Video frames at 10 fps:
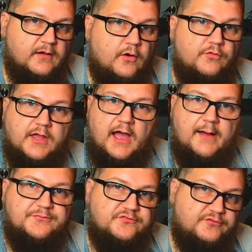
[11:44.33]
oh, the
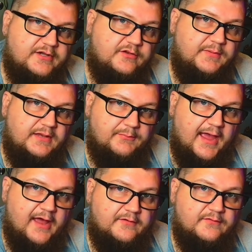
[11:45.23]
cops treated me
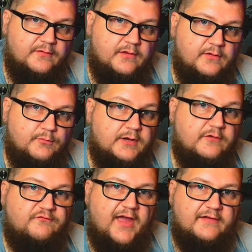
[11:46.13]
bad, when
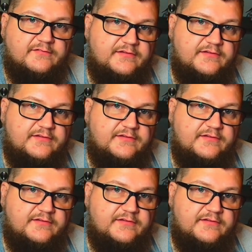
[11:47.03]
in fact